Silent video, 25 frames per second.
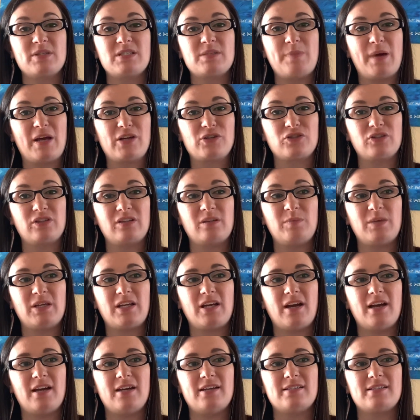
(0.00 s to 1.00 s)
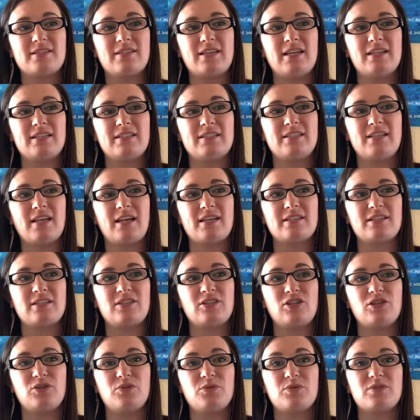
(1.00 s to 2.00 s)
especially because it
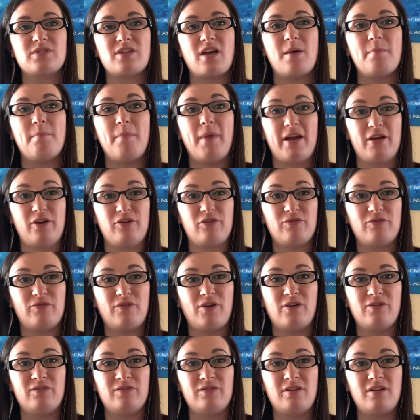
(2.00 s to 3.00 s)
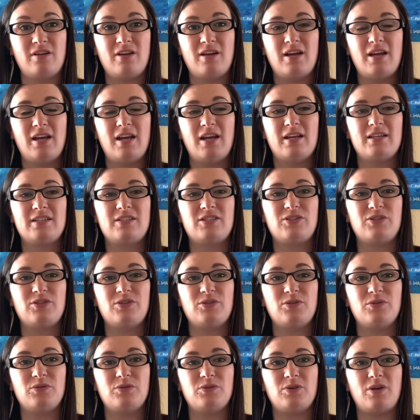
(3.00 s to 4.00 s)
doesn't use a microphone
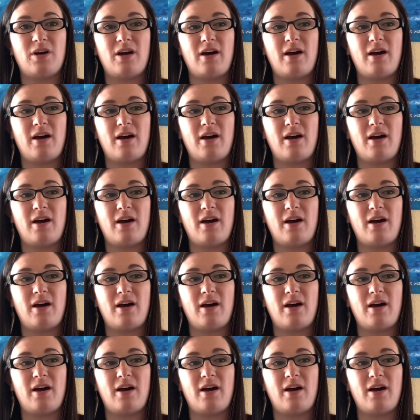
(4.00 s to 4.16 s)
to